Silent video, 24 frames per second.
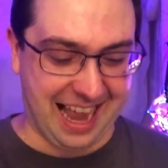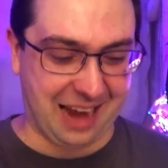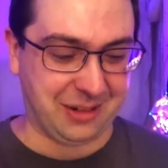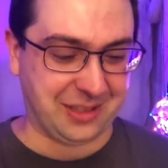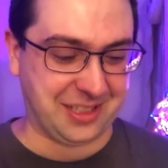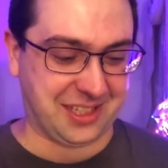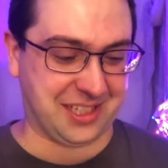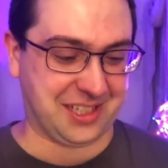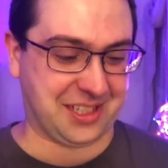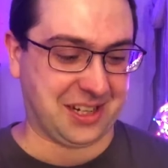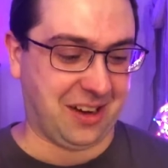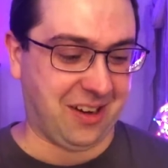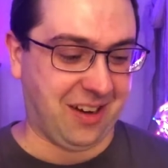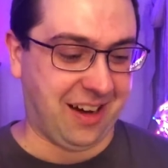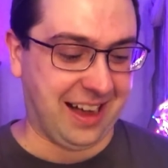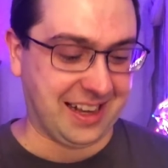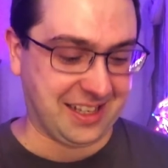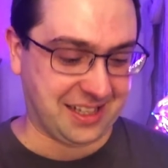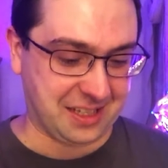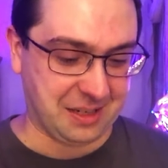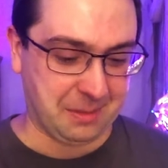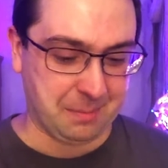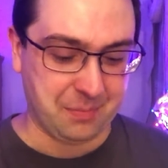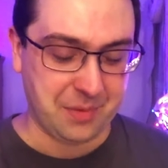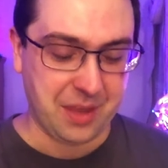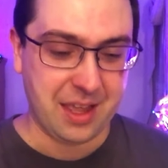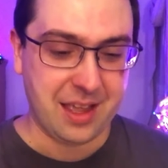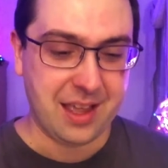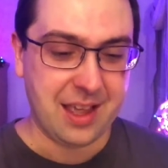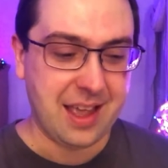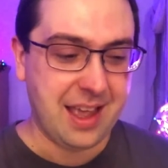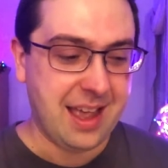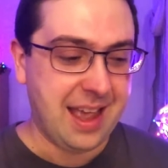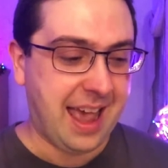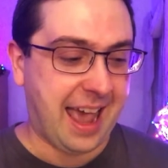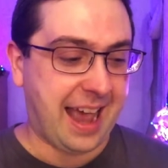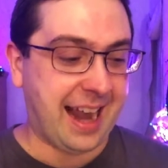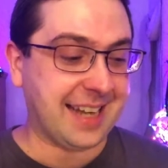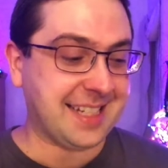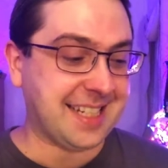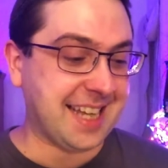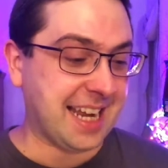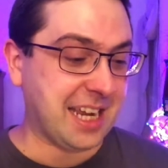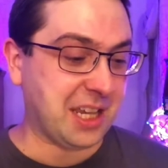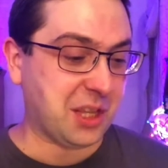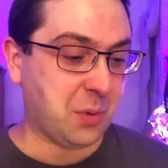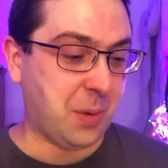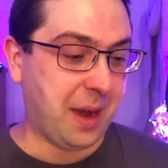That was just awesome. And
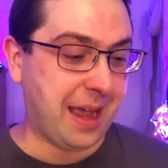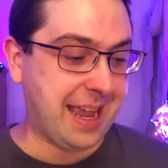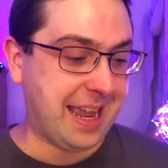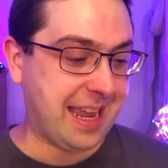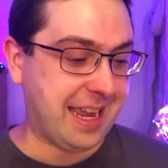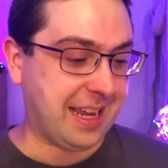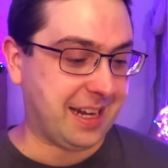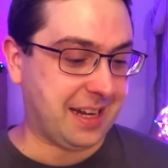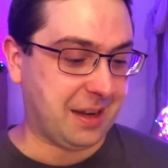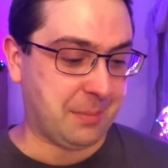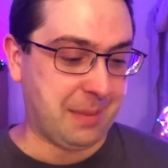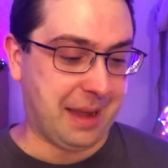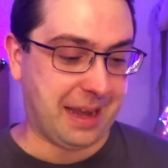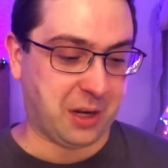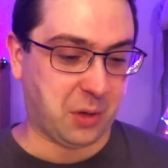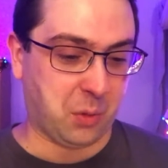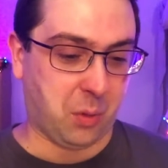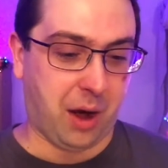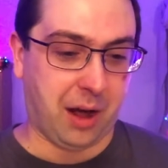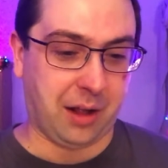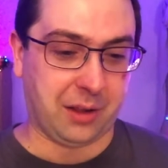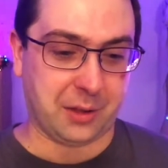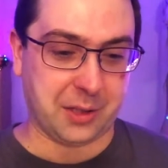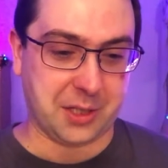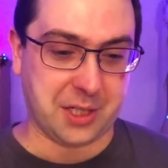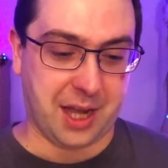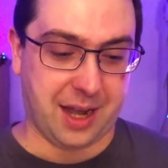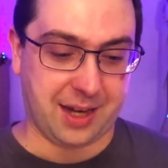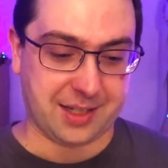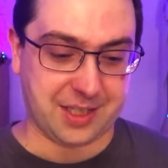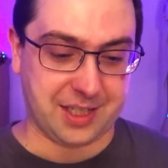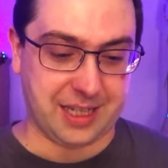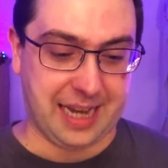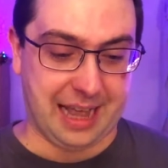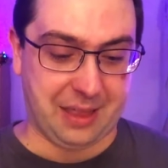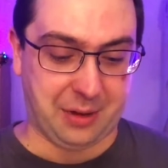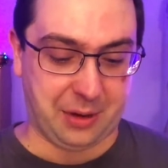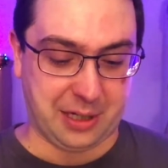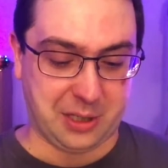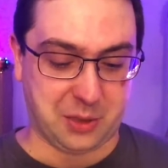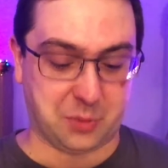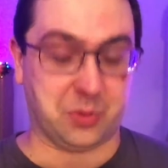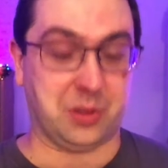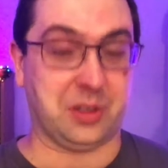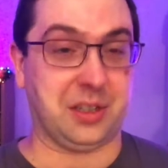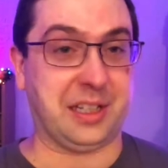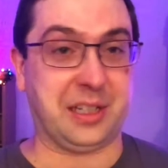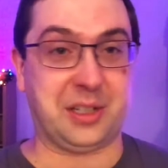I tell you, the way he and Amanda Waller talk together
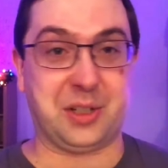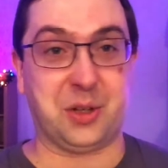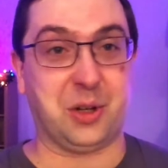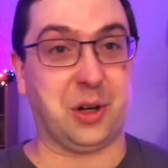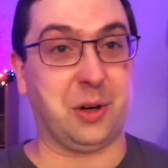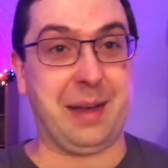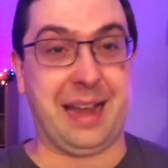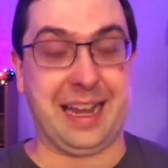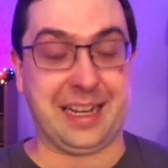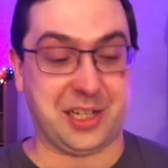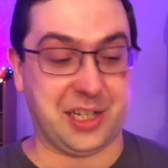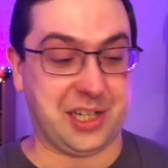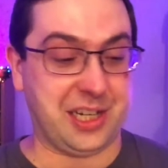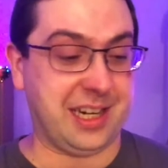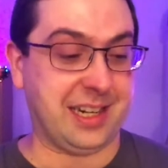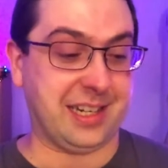is really cool, man.